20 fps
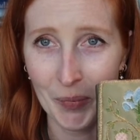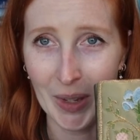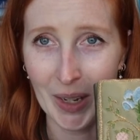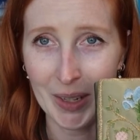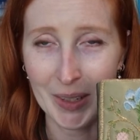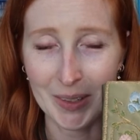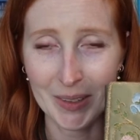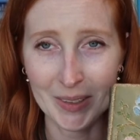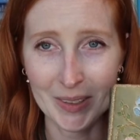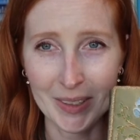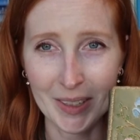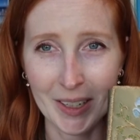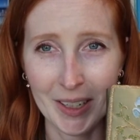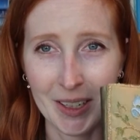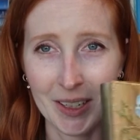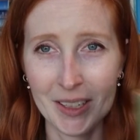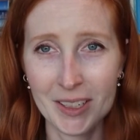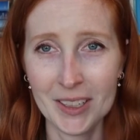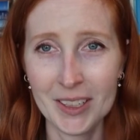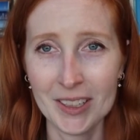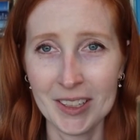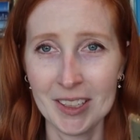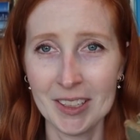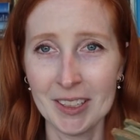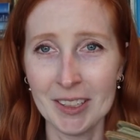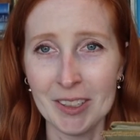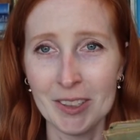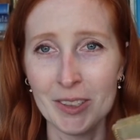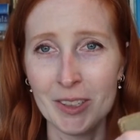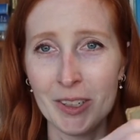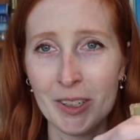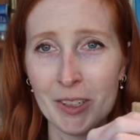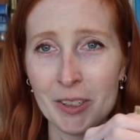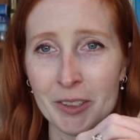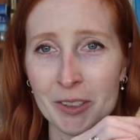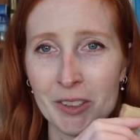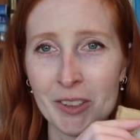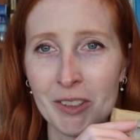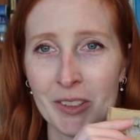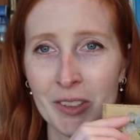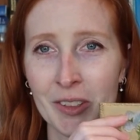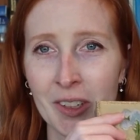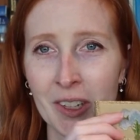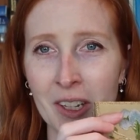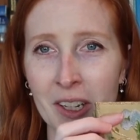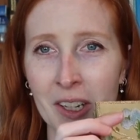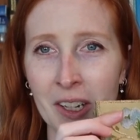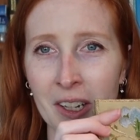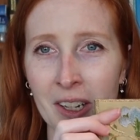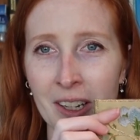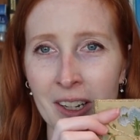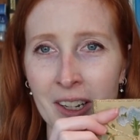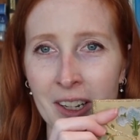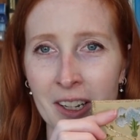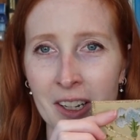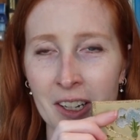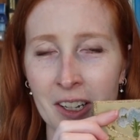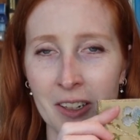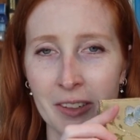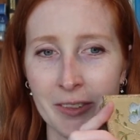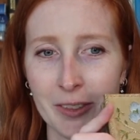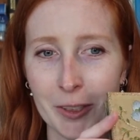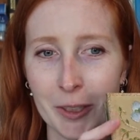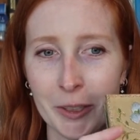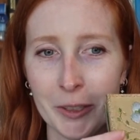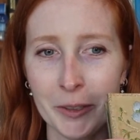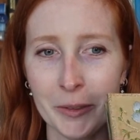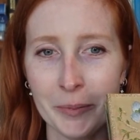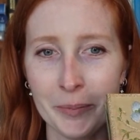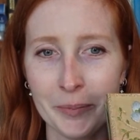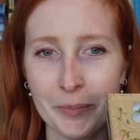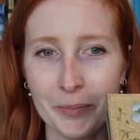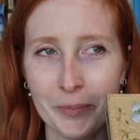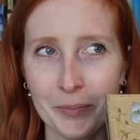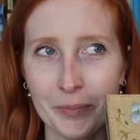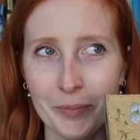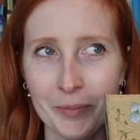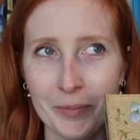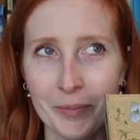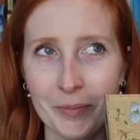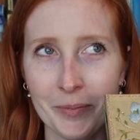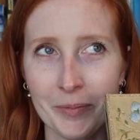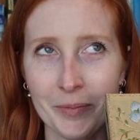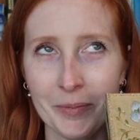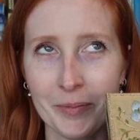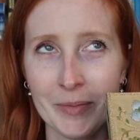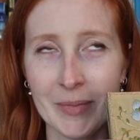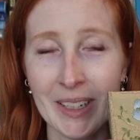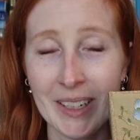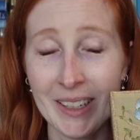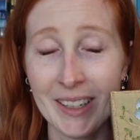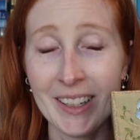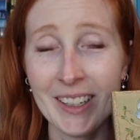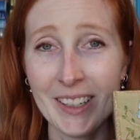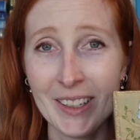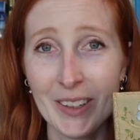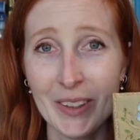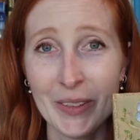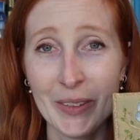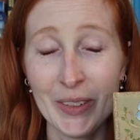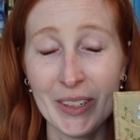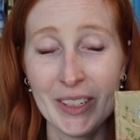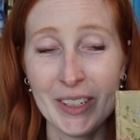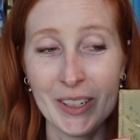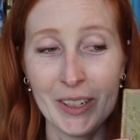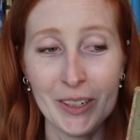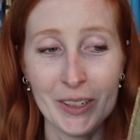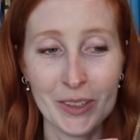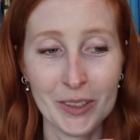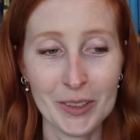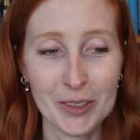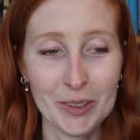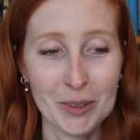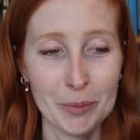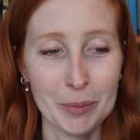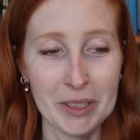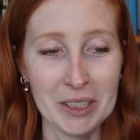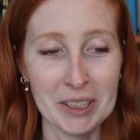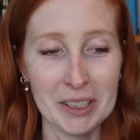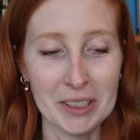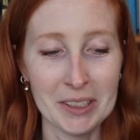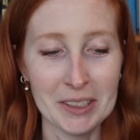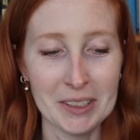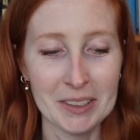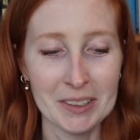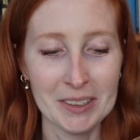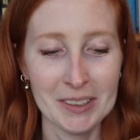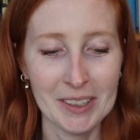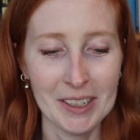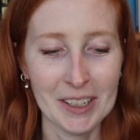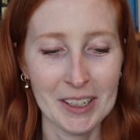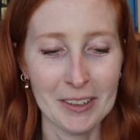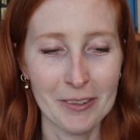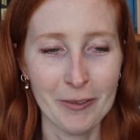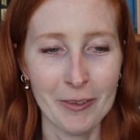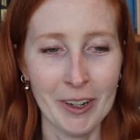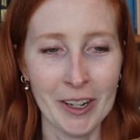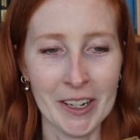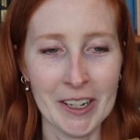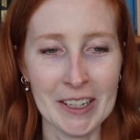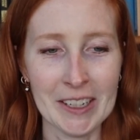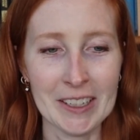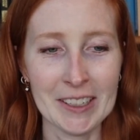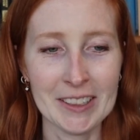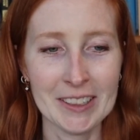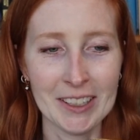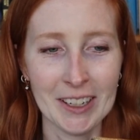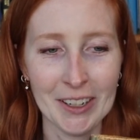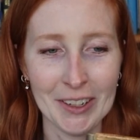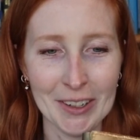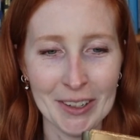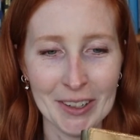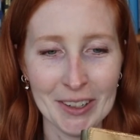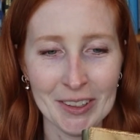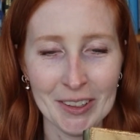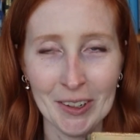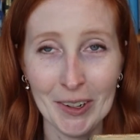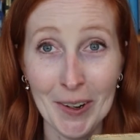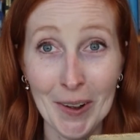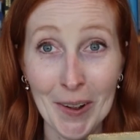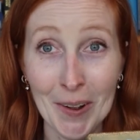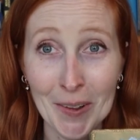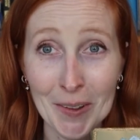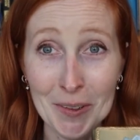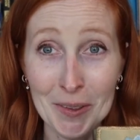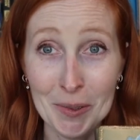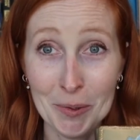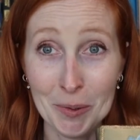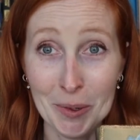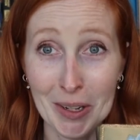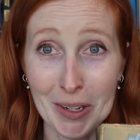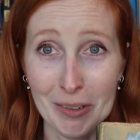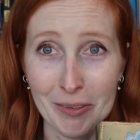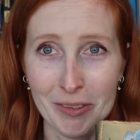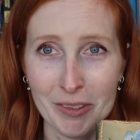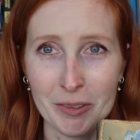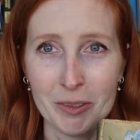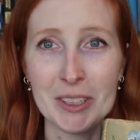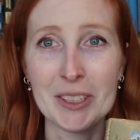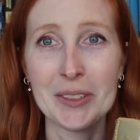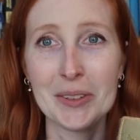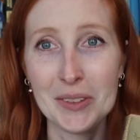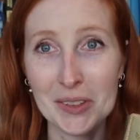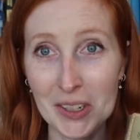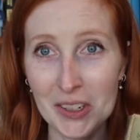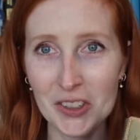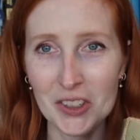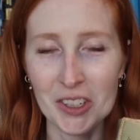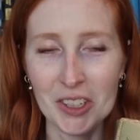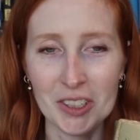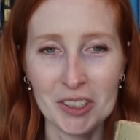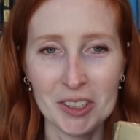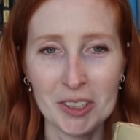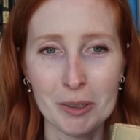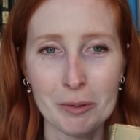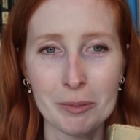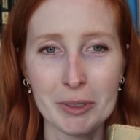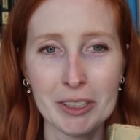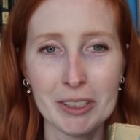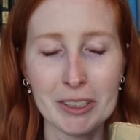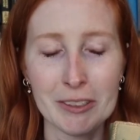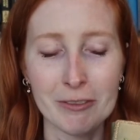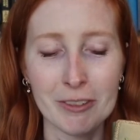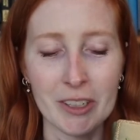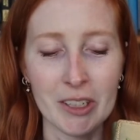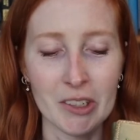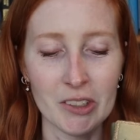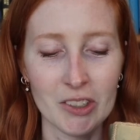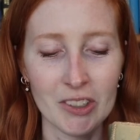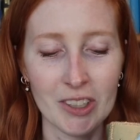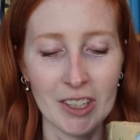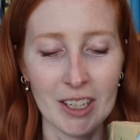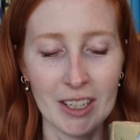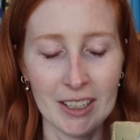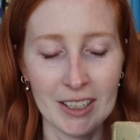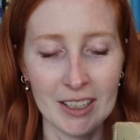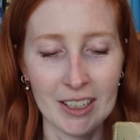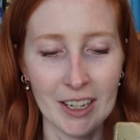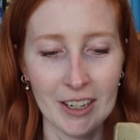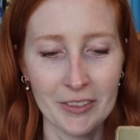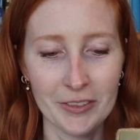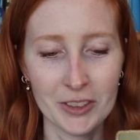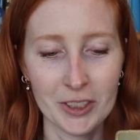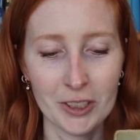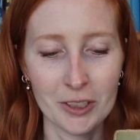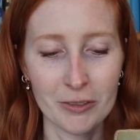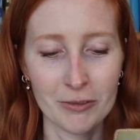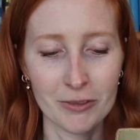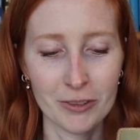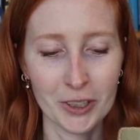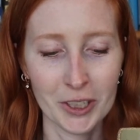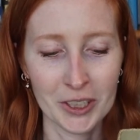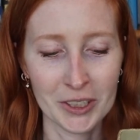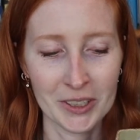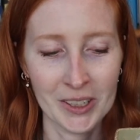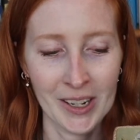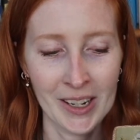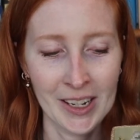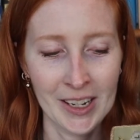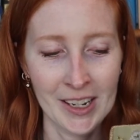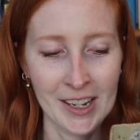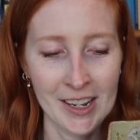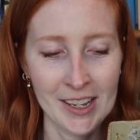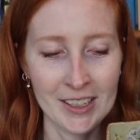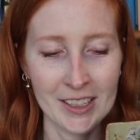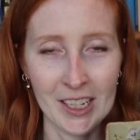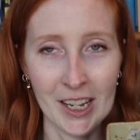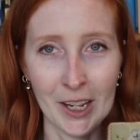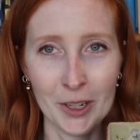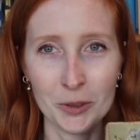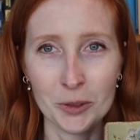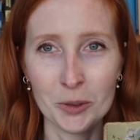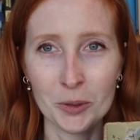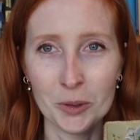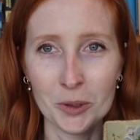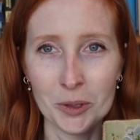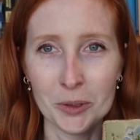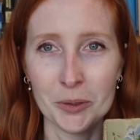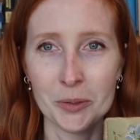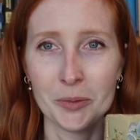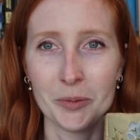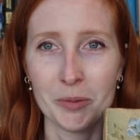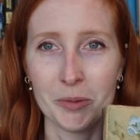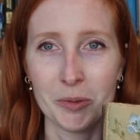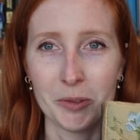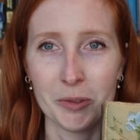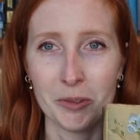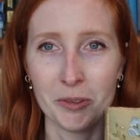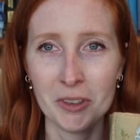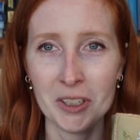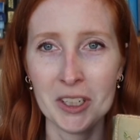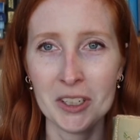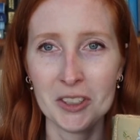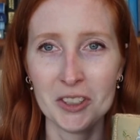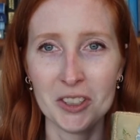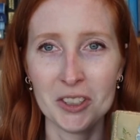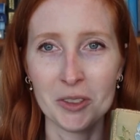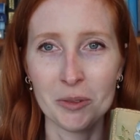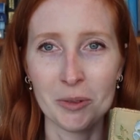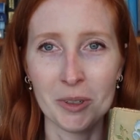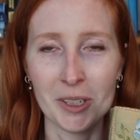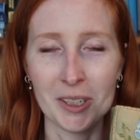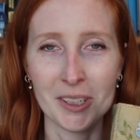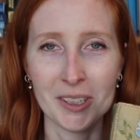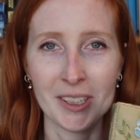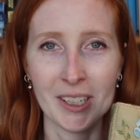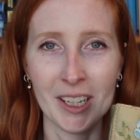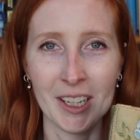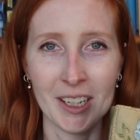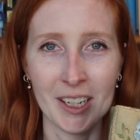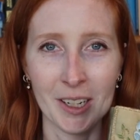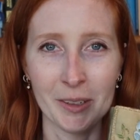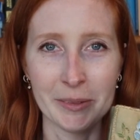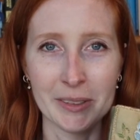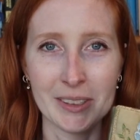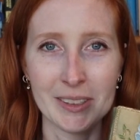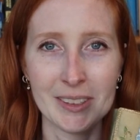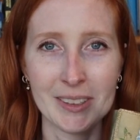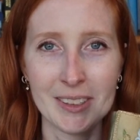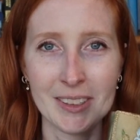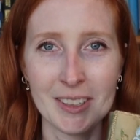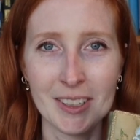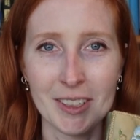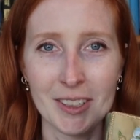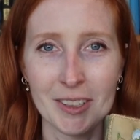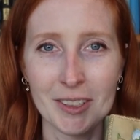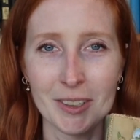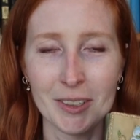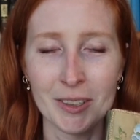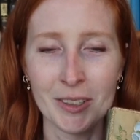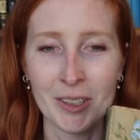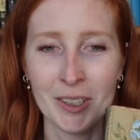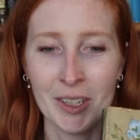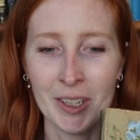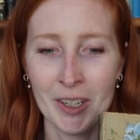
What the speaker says: inside the little hearts for, I think, 3 years, because if I got it all the way, the stitching completely finished, then I'd have to confront the actual finishing work, and I was still